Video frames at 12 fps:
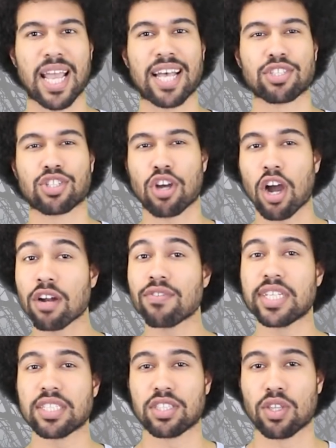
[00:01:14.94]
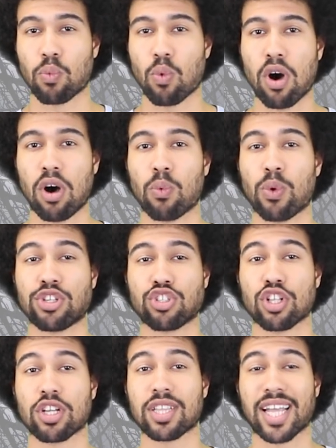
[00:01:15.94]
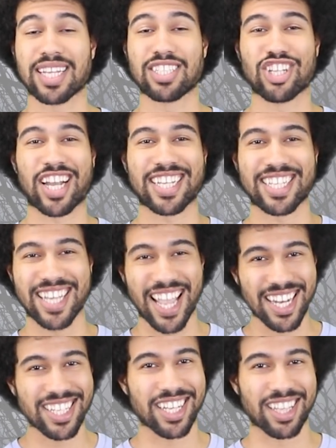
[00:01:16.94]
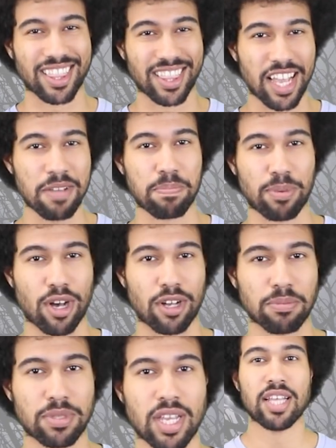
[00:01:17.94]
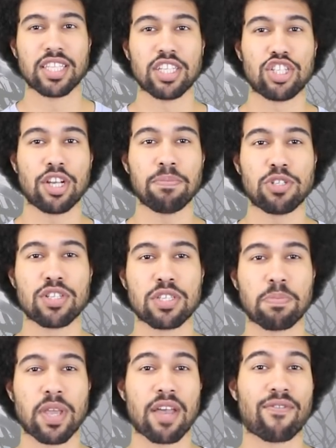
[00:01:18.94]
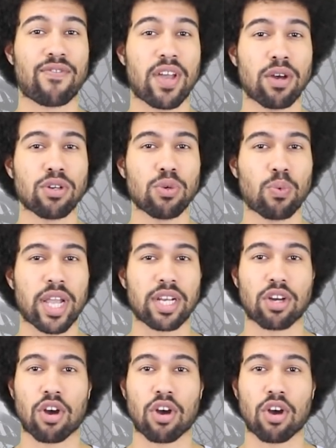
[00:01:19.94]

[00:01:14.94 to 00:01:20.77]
has carvings in the wall which look like gigantic light bulbs. The Egyptians may have found a way to